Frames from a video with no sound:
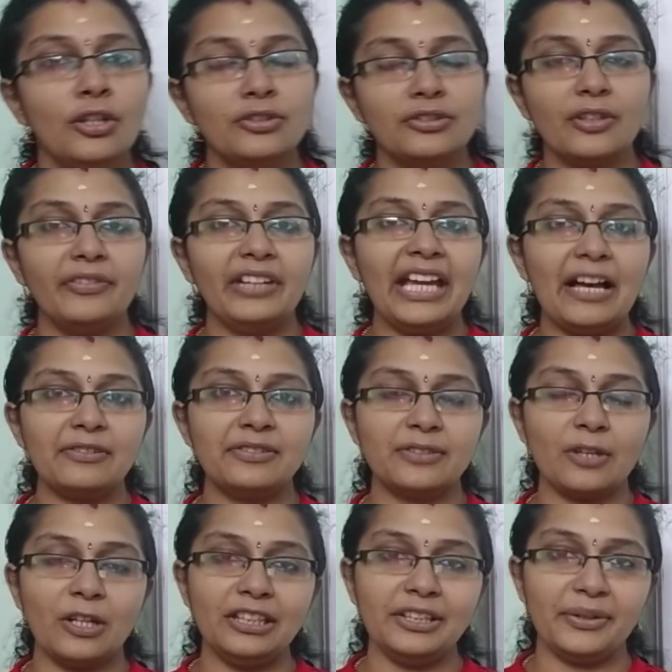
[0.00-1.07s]
So we have
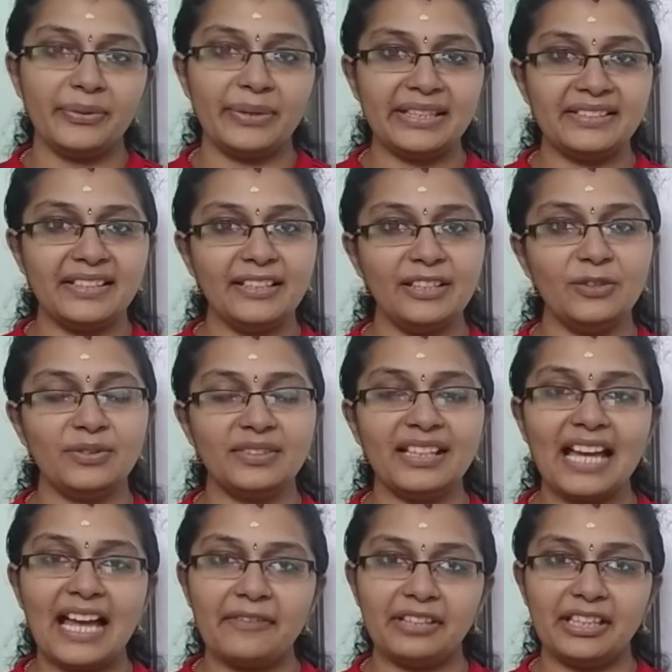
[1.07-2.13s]
solved the question using
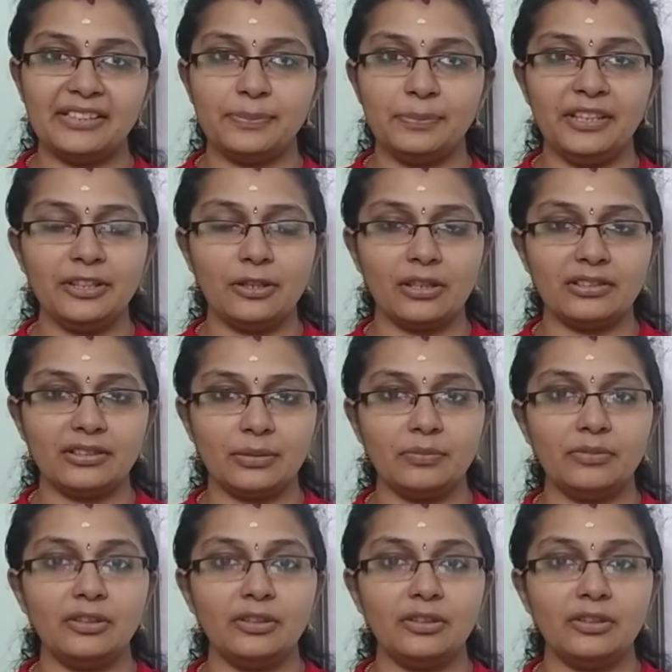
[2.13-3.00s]
average speed concept.